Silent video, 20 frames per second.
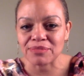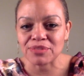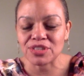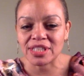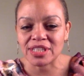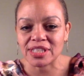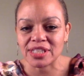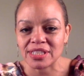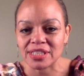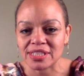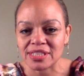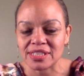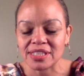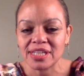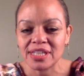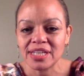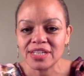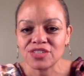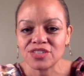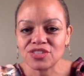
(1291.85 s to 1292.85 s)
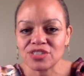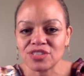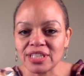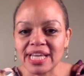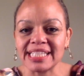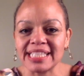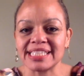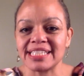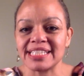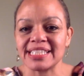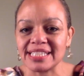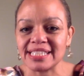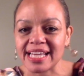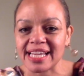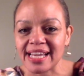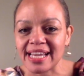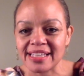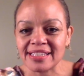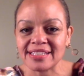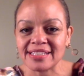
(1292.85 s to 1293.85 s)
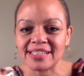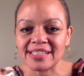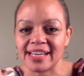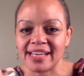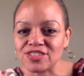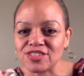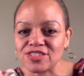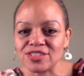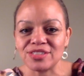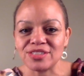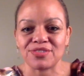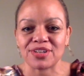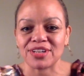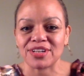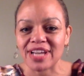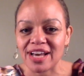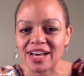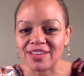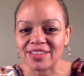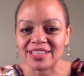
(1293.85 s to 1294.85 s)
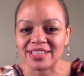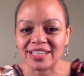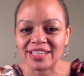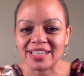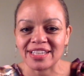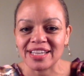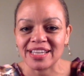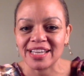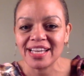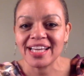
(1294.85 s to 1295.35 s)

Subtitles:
She likes to dance and she's very healthy,